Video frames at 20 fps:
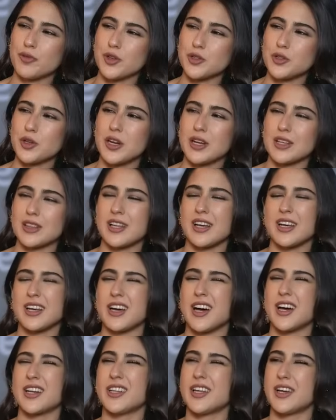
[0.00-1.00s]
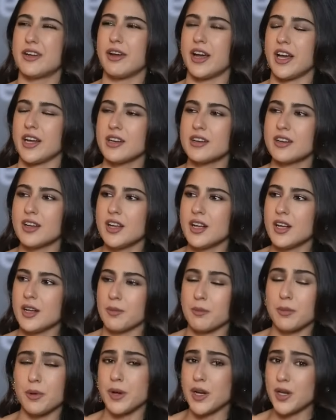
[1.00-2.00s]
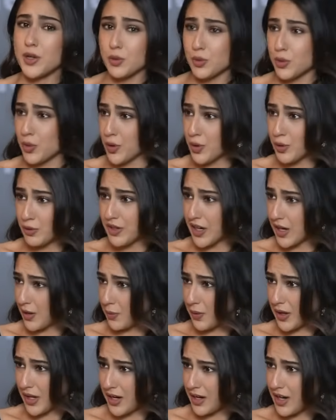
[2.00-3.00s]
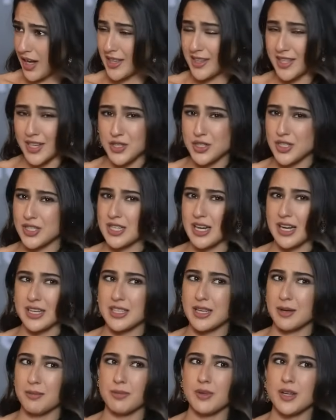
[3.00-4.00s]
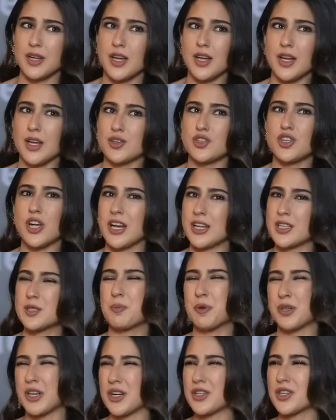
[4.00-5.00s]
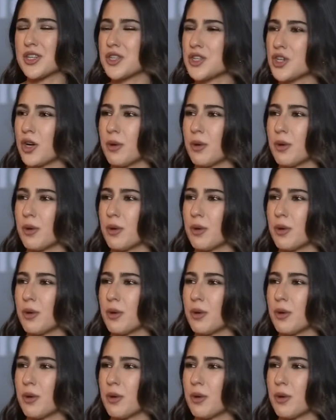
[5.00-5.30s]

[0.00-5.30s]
for, to lagta hai, yaar, they're right. But when you know you've done well and they're just like some jealous, potentially